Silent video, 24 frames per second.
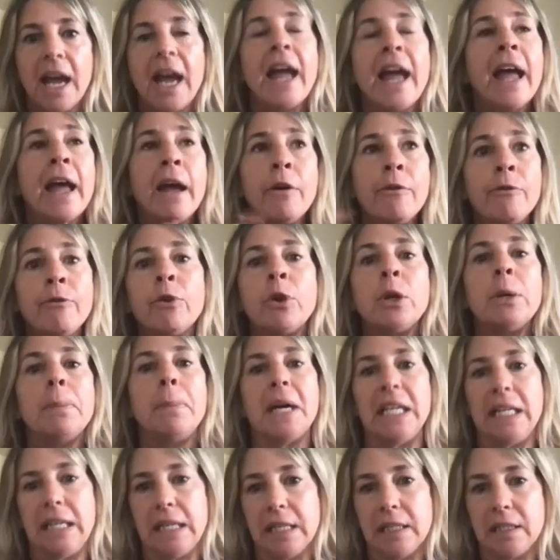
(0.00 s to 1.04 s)

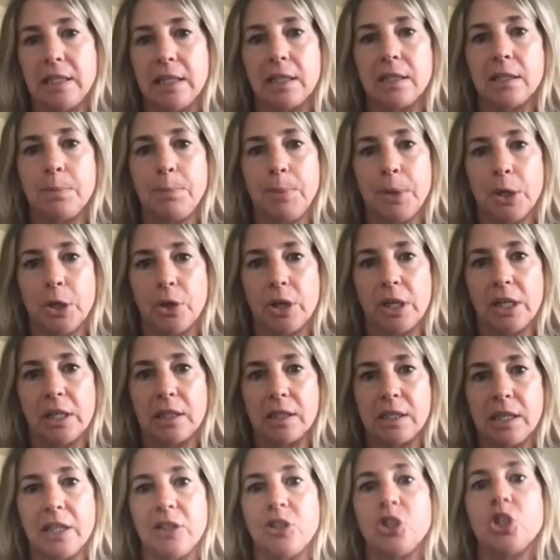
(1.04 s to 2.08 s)
Everybody is
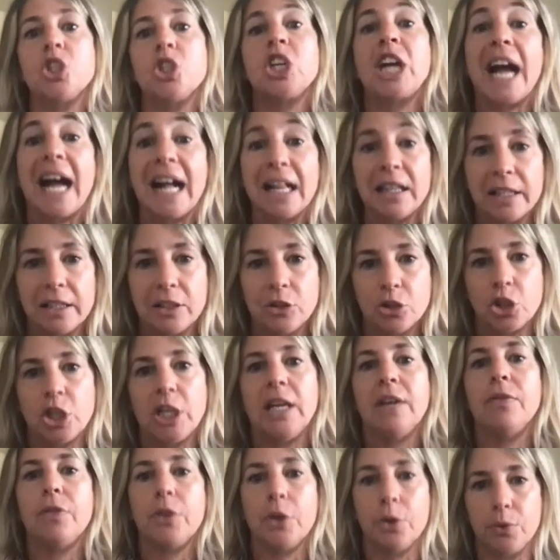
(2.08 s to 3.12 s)
experiencing challenge
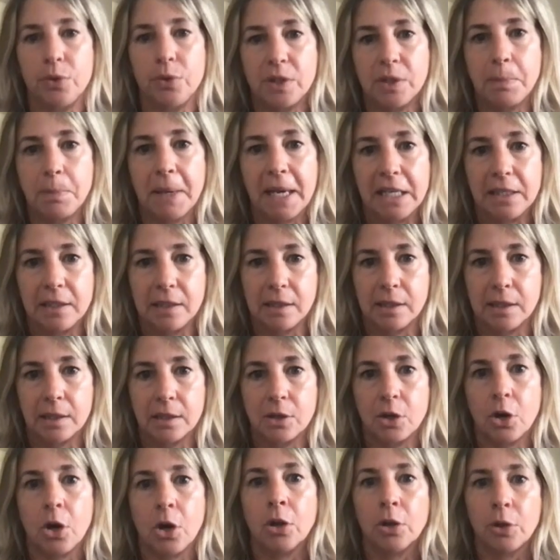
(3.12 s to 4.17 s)
in those
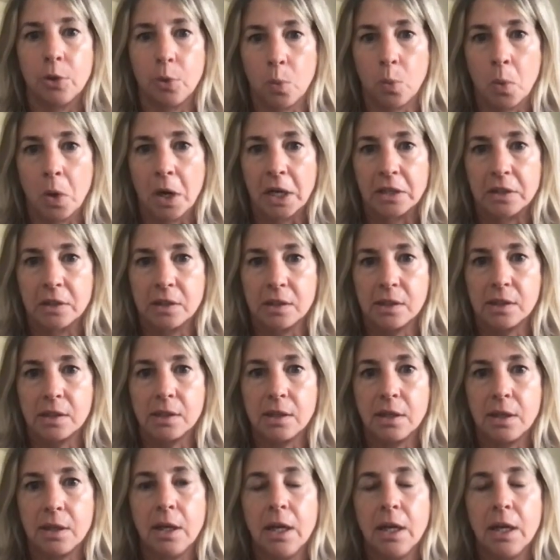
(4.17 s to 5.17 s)
spaces all at once.